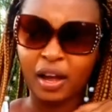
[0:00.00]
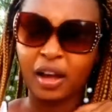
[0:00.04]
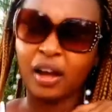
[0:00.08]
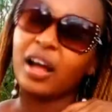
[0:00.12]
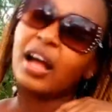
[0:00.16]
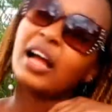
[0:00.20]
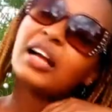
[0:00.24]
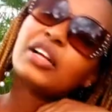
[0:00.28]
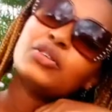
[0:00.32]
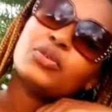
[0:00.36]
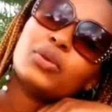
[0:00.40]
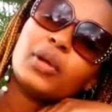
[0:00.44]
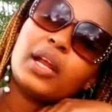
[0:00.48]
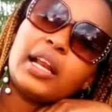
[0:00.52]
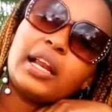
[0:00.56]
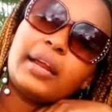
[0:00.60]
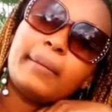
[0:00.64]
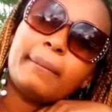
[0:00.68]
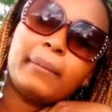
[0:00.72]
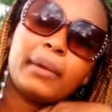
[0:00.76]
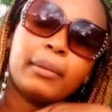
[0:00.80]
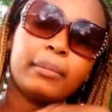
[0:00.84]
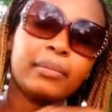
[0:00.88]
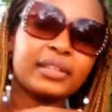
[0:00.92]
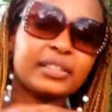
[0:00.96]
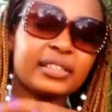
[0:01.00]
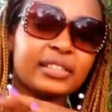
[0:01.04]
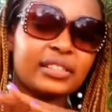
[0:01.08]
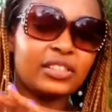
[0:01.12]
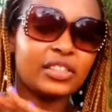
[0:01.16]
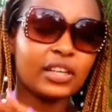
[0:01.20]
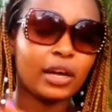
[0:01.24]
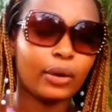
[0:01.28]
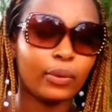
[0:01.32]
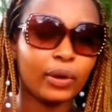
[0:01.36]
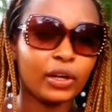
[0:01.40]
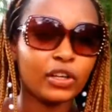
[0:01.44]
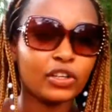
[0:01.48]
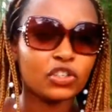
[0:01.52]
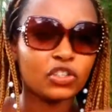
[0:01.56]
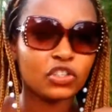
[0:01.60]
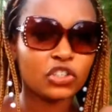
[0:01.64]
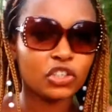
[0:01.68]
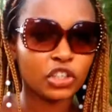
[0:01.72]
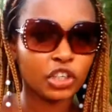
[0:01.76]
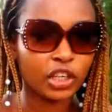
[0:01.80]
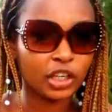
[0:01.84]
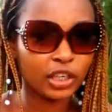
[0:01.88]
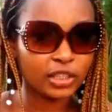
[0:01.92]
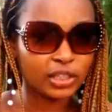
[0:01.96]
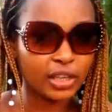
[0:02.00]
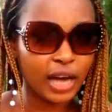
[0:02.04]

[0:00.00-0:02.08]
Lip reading: Actually, mimi sijawai cheat.